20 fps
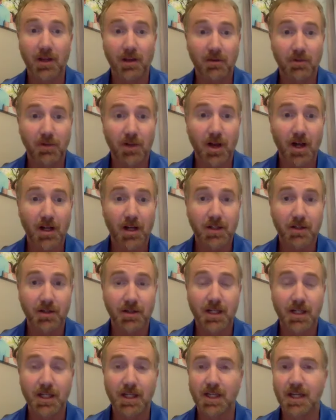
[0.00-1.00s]
have locked her
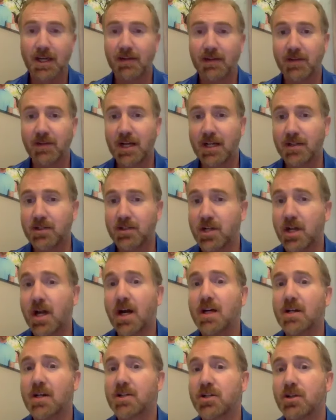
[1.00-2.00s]
in, and I've got
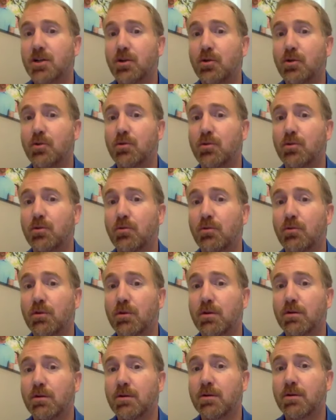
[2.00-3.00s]
Josh who
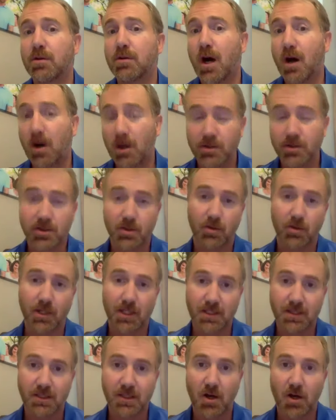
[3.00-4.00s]
also
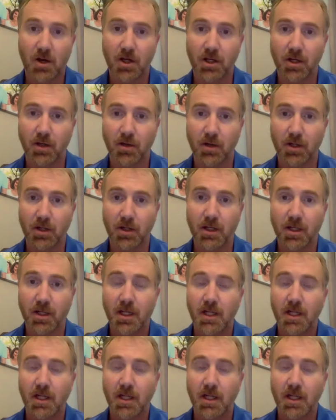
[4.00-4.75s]
has taught yoga,